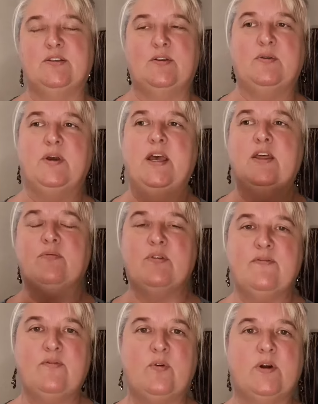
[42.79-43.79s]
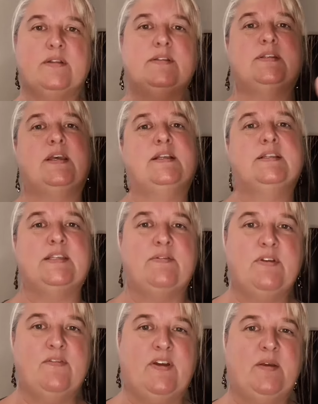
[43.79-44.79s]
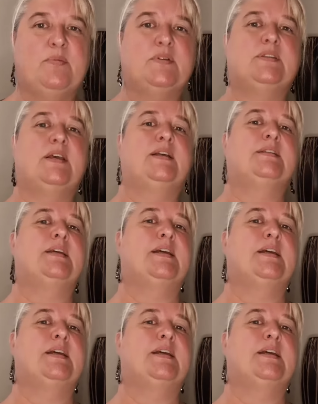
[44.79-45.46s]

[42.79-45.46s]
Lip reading: So 3/4 and 75%